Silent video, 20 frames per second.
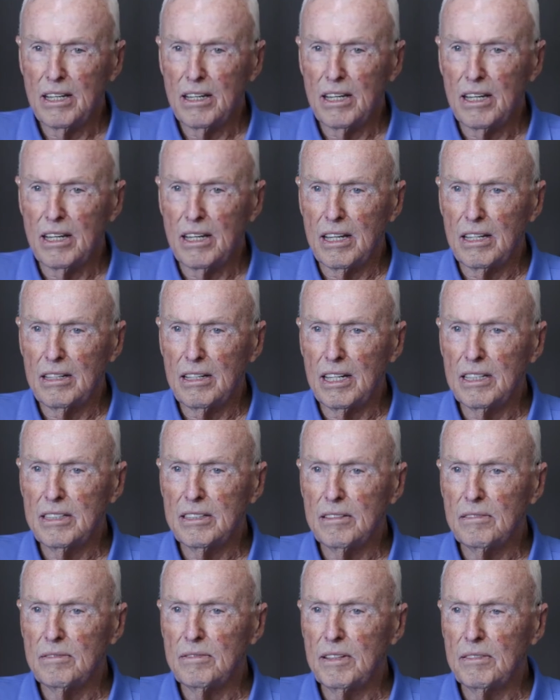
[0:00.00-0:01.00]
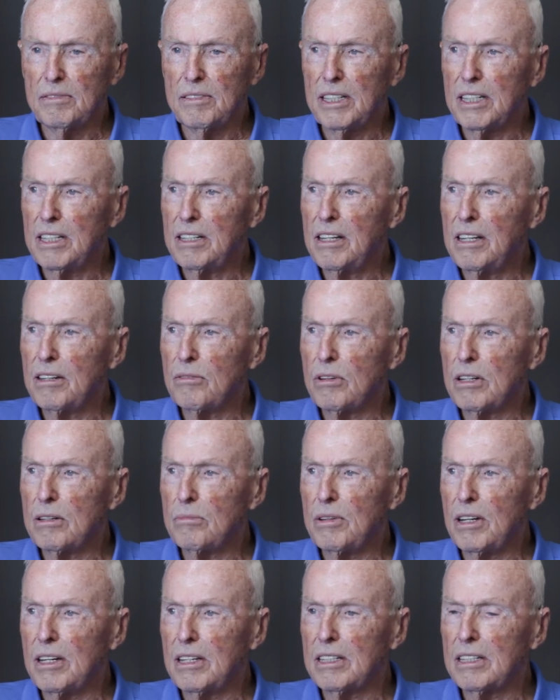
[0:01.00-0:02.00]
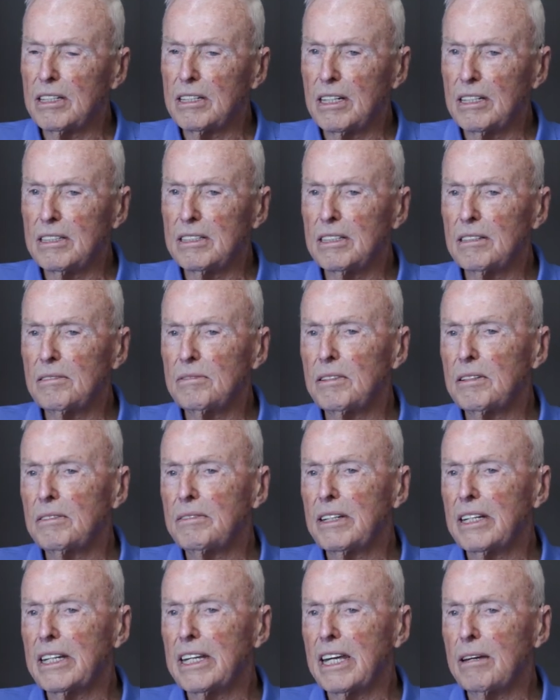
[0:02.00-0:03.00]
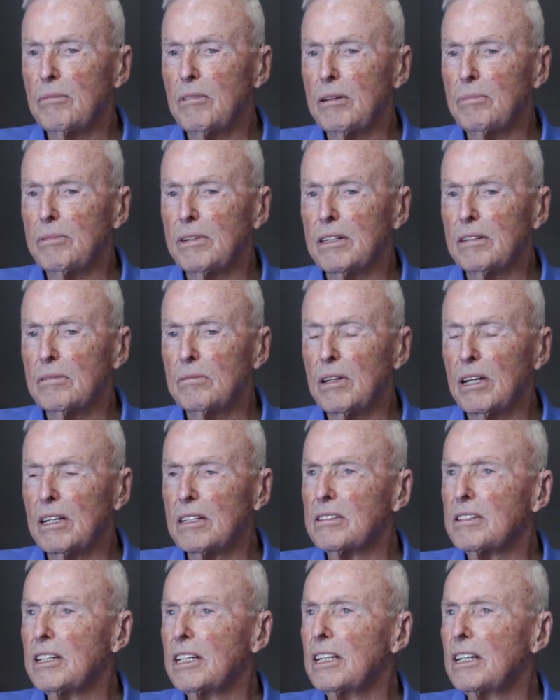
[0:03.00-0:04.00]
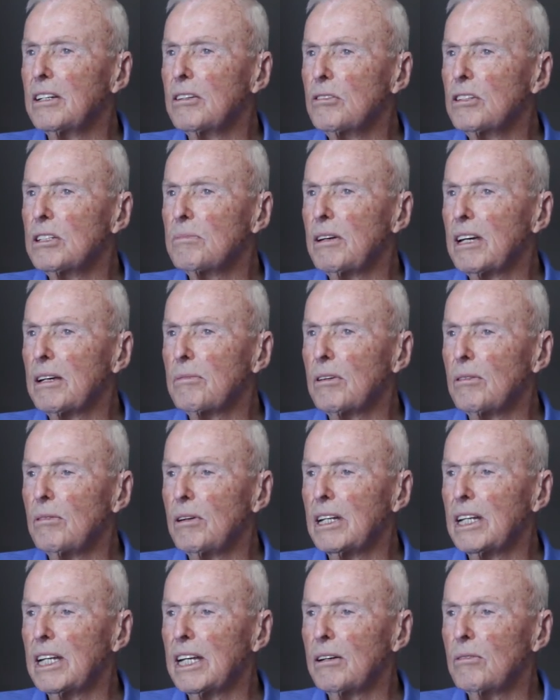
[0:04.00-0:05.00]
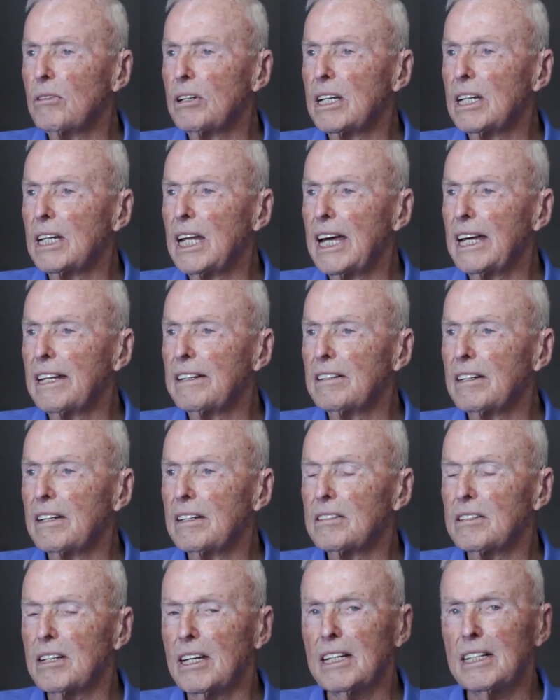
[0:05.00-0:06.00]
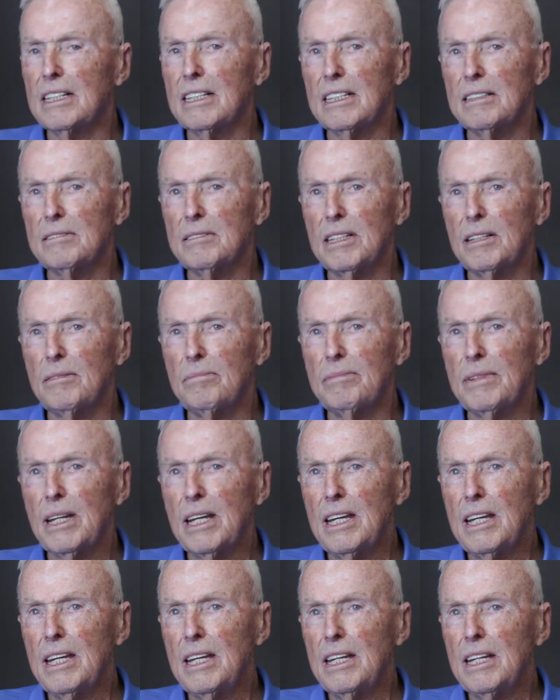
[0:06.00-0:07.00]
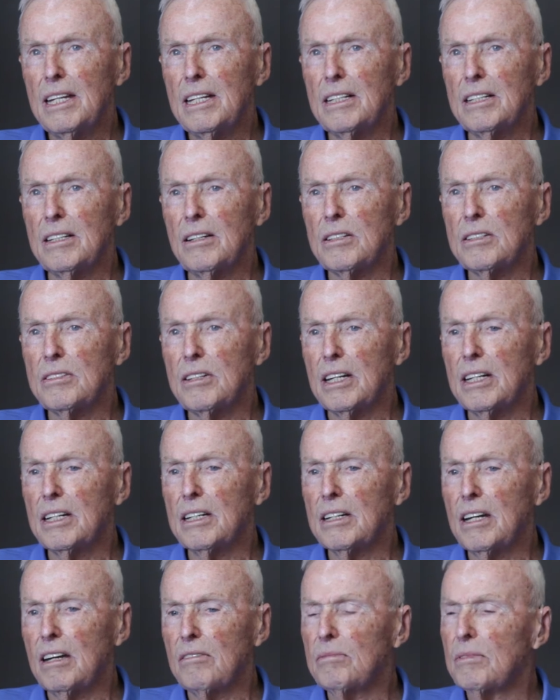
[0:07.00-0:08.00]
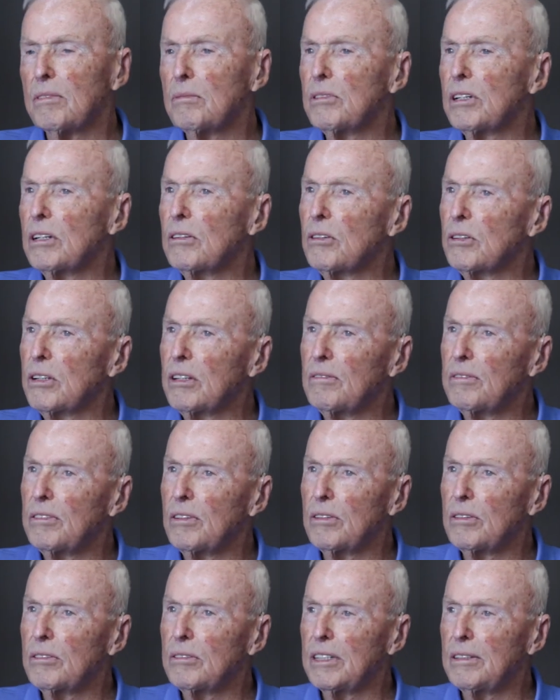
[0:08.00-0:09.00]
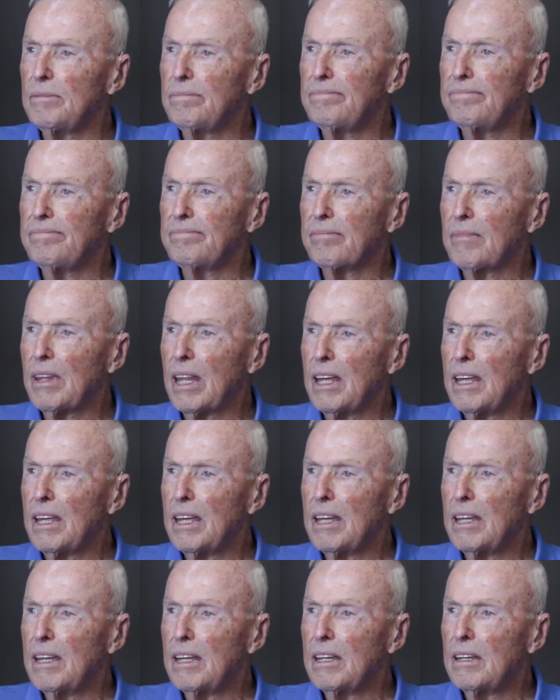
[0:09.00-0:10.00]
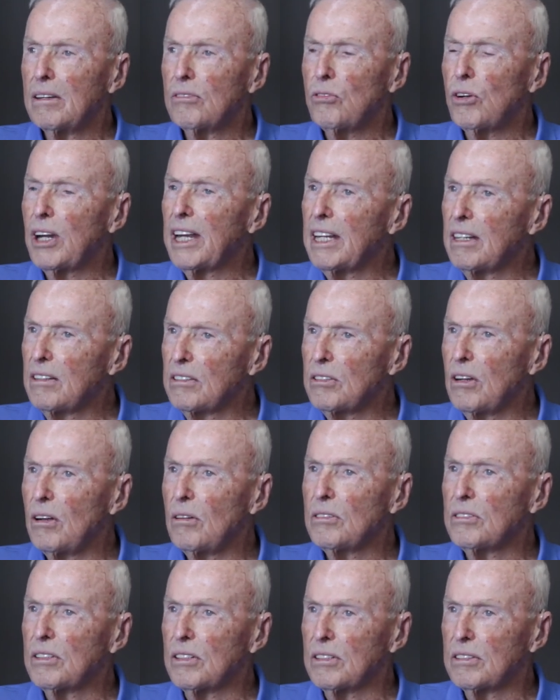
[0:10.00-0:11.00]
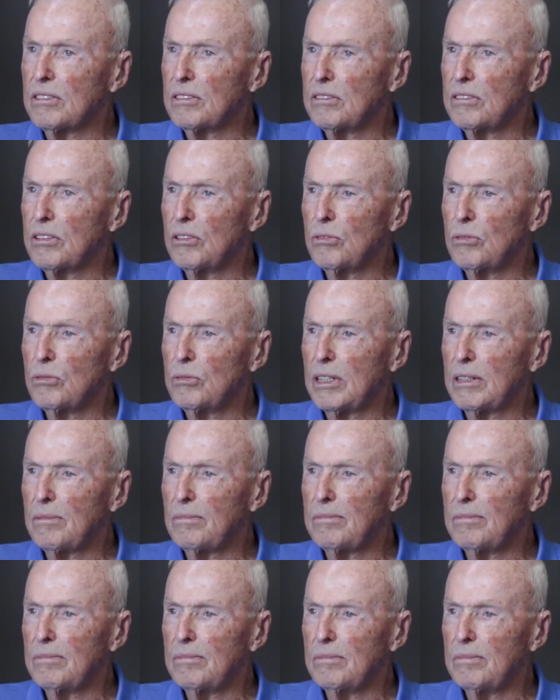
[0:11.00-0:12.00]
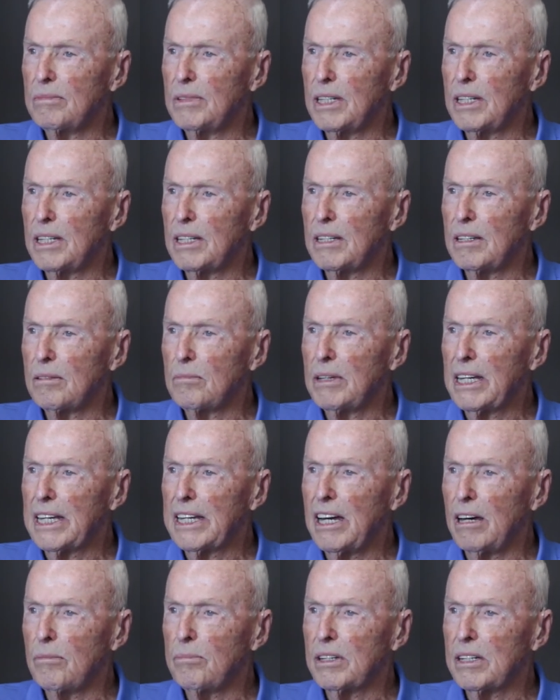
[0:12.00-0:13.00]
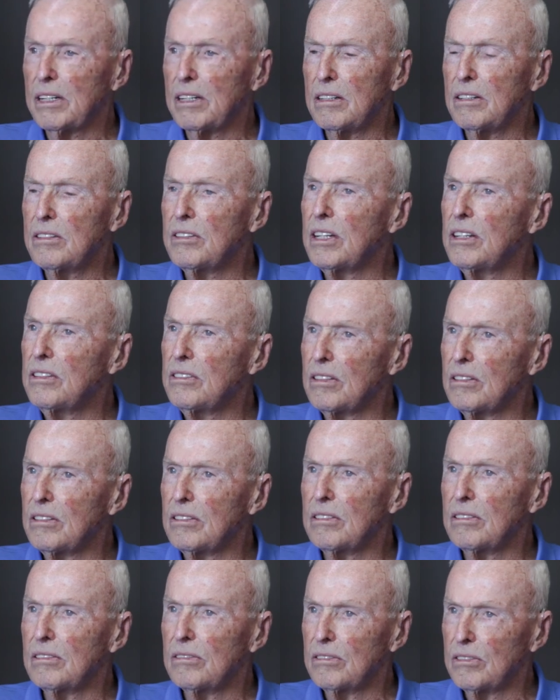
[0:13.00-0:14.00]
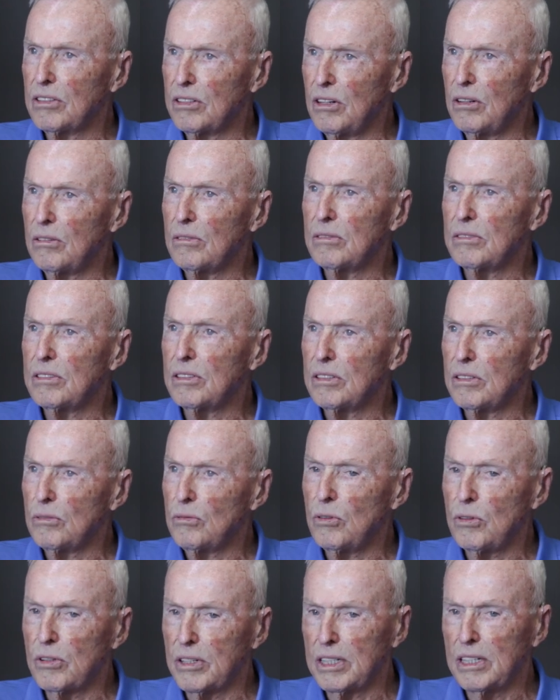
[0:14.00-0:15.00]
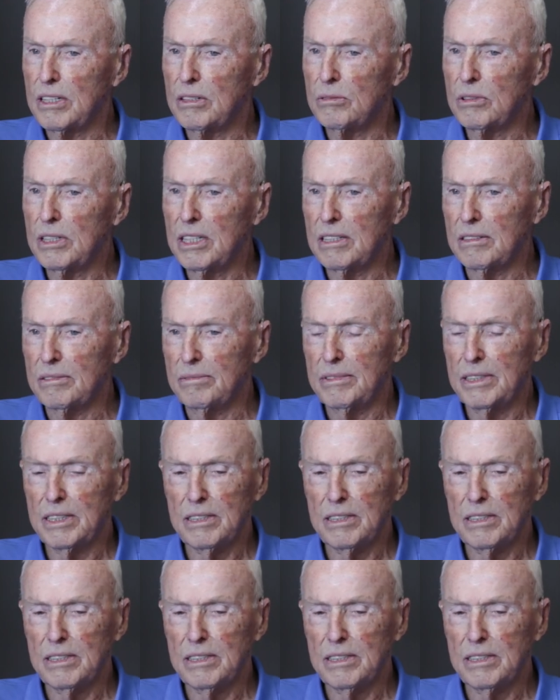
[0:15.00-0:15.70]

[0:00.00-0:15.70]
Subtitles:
1950 year went by, and 1950 came up, and I seen a newspaper one day with an ad in it saying that the Australian government was looking for trained soldiers to make up a contingent to go to the war in Korea.